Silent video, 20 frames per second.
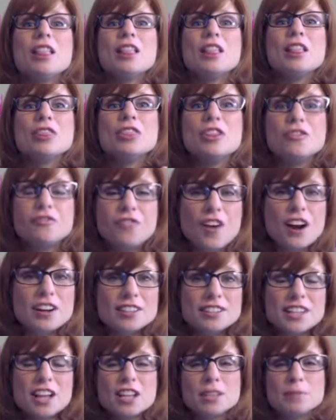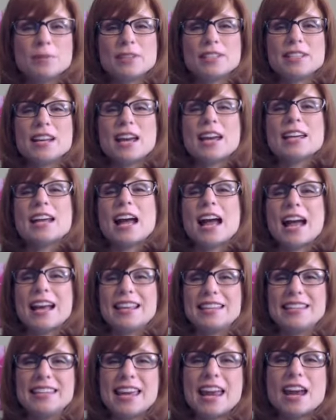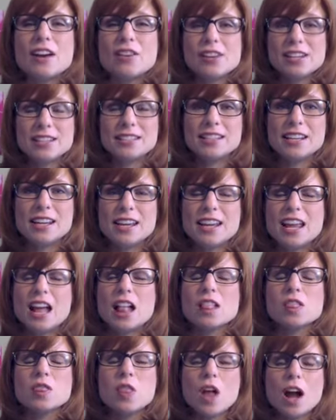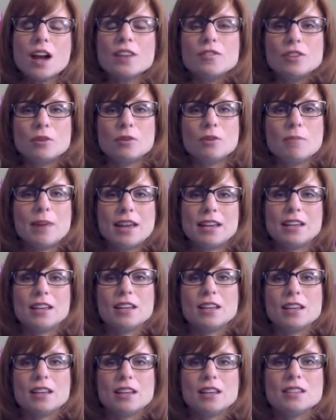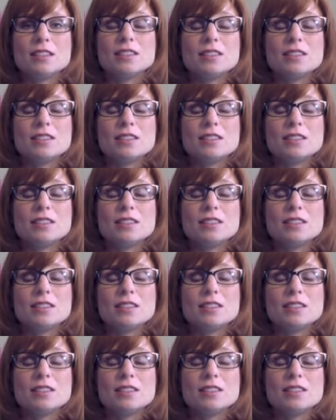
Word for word: the first sales mistake I guarantee a lot of you are making is